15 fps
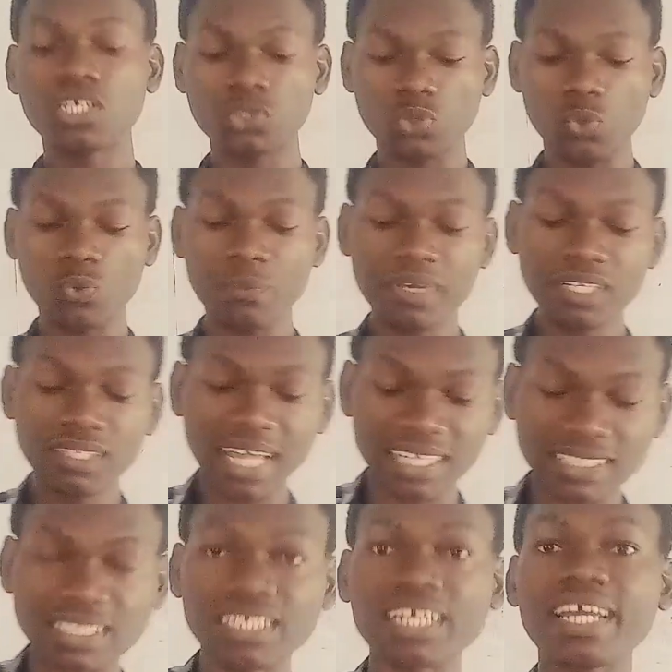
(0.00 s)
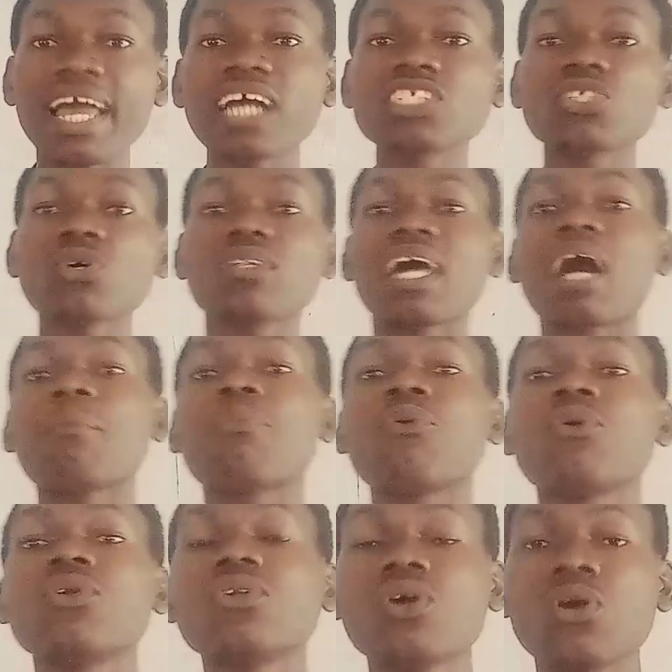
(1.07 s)
So it means that the reaction
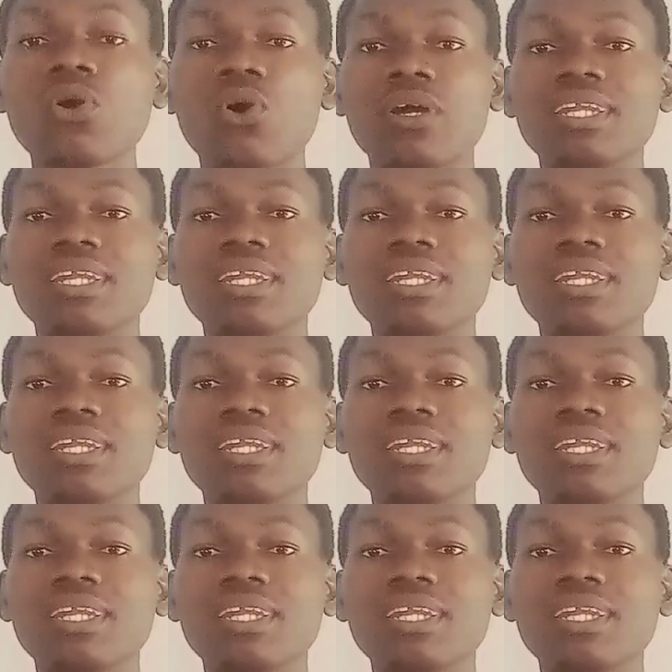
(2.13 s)
happens